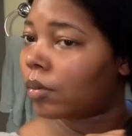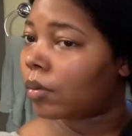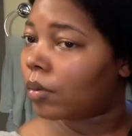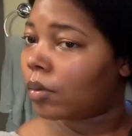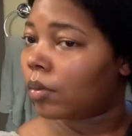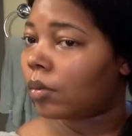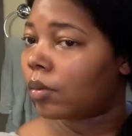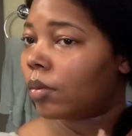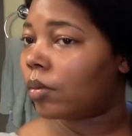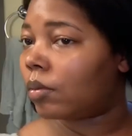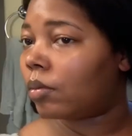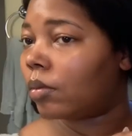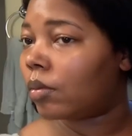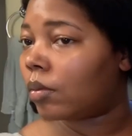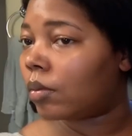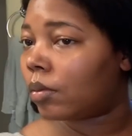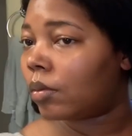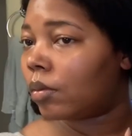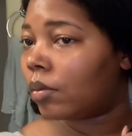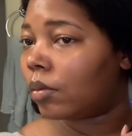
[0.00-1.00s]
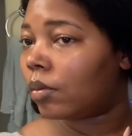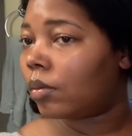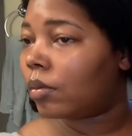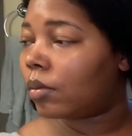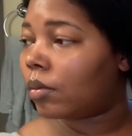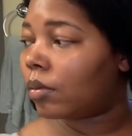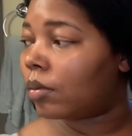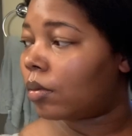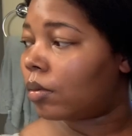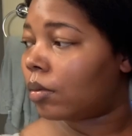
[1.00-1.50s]

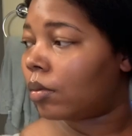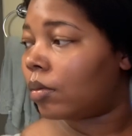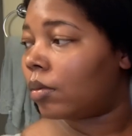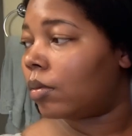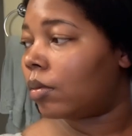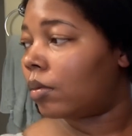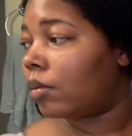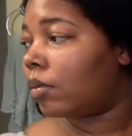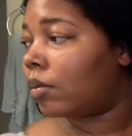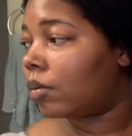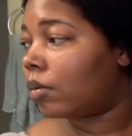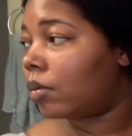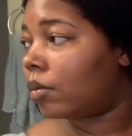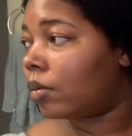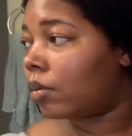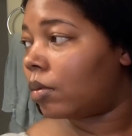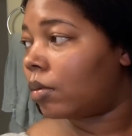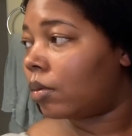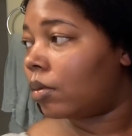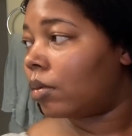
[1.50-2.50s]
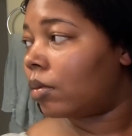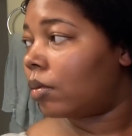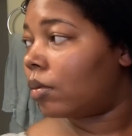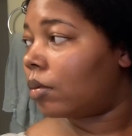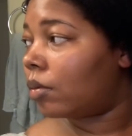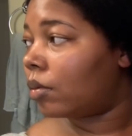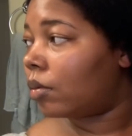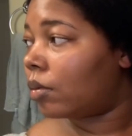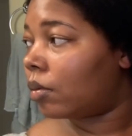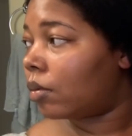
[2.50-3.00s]

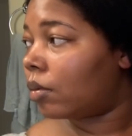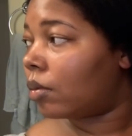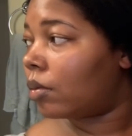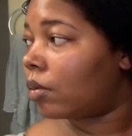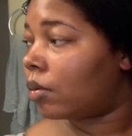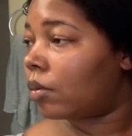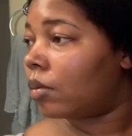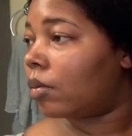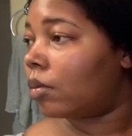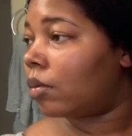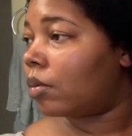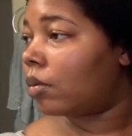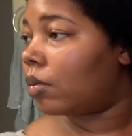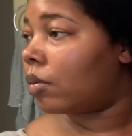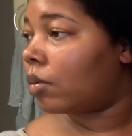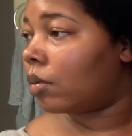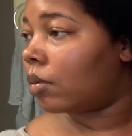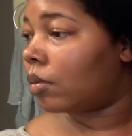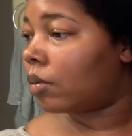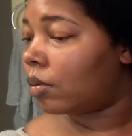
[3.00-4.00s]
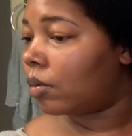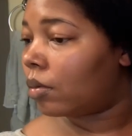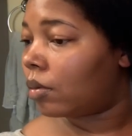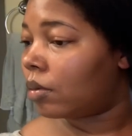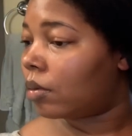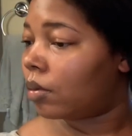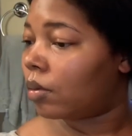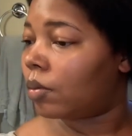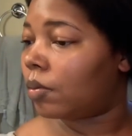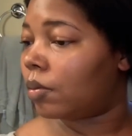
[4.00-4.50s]

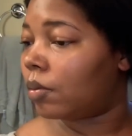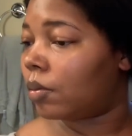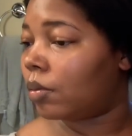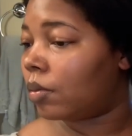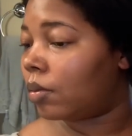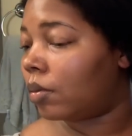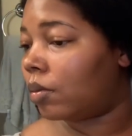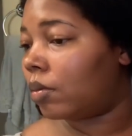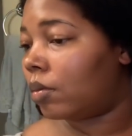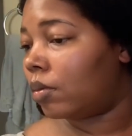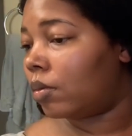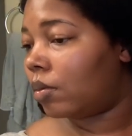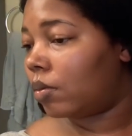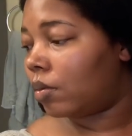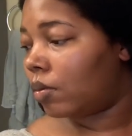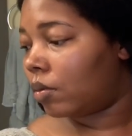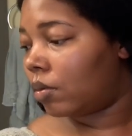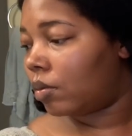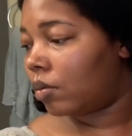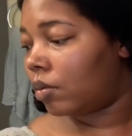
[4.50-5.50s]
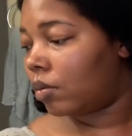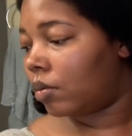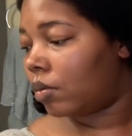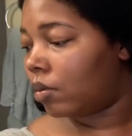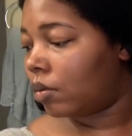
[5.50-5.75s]
Nothing is said.